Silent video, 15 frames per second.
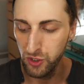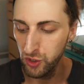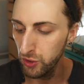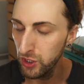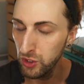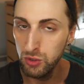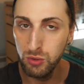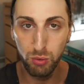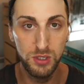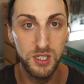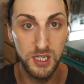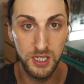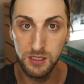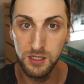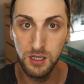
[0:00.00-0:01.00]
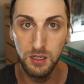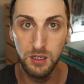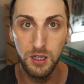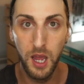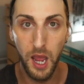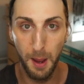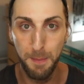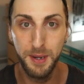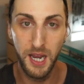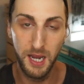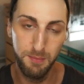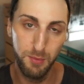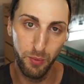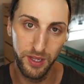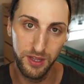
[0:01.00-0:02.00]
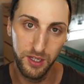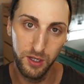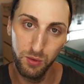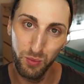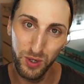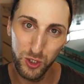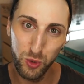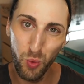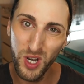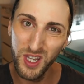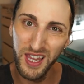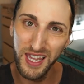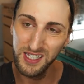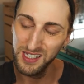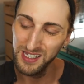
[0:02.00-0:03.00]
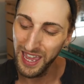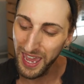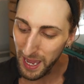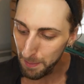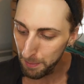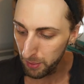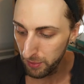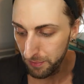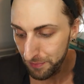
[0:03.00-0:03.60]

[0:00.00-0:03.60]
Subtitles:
So you don't need a primer with it, which one less step,